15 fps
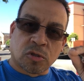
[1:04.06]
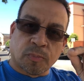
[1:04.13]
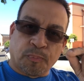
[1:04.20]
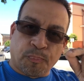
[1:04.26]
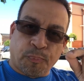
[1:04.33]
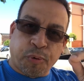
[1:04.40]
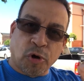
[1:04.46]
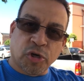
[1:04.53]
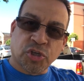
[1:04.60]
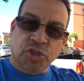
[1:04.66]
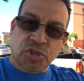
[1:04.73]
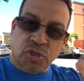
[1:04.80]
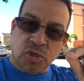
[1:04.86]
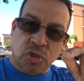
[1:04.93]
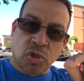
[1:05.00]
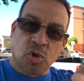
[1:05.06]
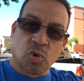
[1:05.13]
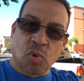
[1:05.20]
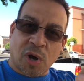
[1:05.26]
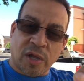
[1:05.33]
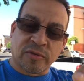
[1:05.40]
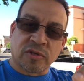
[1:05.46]
to push you
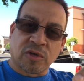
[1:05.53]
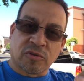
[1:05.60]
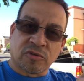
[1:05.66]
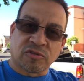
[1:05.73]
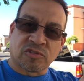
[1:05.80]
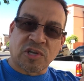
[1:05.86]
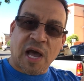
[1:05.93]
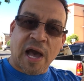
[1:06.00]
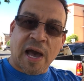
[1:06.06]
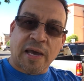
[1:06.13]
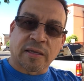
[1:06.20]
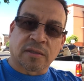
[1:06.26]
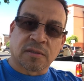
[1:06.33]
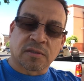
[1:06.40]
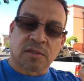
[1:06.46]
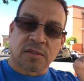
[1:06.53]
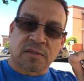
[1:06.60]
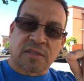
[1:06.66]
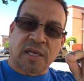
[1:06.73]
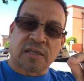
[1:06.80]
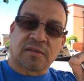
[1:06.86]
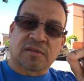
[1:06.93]
on the other side, to
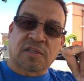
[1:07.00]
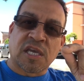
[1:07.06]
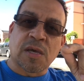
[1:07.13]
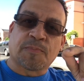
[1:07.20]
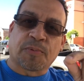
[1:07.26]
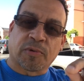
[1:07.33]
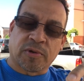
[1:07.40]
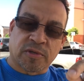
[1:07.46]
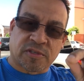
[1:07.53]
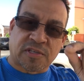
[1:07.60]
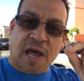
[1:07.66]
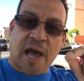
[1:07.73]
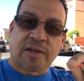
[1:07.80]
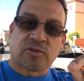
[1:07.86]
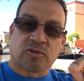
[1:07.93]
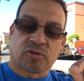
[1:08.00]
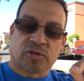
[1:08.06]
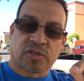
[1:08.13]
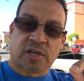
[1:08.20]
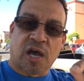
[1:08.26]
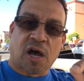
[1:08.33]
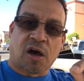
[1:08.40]
dig deeper inside
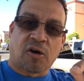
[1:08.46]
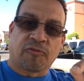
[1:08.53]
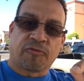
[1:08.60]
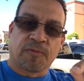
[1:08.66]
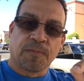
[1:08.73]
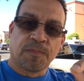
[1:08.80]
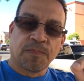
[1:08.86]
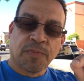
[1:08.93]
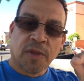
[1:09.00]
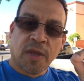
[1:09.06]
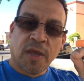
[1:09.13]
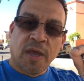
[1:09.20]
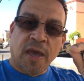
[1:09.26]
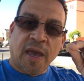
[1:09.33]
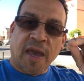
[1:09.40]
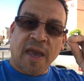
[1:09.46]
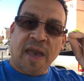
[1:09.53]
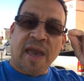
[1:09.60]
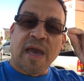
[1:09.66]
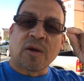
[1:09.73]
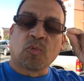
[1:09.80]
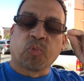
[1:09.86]
yourself
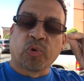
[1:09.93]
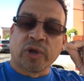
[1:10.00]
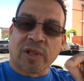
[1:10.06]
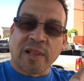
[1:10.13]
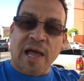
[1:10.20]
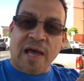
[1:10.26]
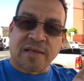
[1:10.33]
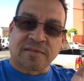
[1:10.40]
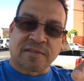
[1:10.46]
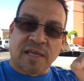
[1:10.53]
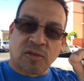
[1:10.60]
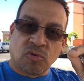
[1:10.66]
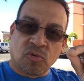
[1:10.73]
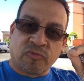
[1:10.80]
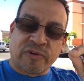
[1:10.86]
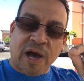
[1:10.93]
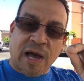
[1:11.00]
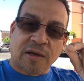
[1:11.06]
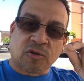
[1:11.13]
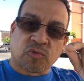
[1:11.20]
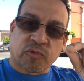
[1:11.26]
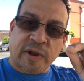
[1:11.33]
and realize that you've
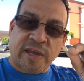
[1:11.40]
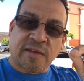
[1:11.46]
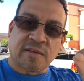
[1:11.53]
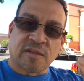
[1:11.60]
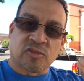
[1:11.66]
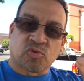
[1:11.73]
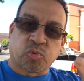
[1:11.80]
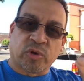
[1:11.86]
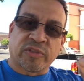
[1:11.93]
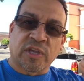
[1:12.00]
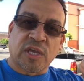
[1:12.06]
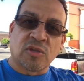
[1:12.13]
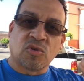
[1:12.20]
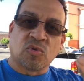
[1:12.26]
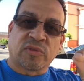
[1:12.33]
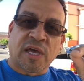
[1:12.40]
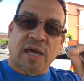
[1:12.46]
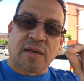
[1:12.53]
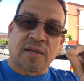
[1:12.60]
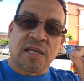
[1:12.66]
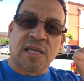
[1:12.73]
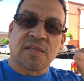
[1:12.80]
got greatness within you
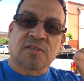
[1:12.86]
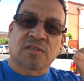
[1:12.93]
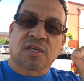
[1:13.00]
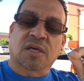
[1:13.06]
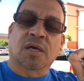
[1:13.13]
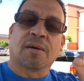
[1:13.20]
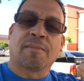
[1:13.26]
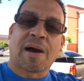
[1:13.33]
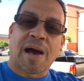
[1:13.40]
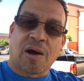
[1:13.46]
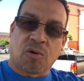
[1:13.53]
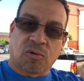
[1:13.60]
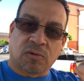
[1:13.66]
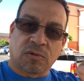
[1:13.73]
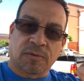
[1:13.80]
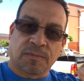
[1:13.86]
that needs to come out.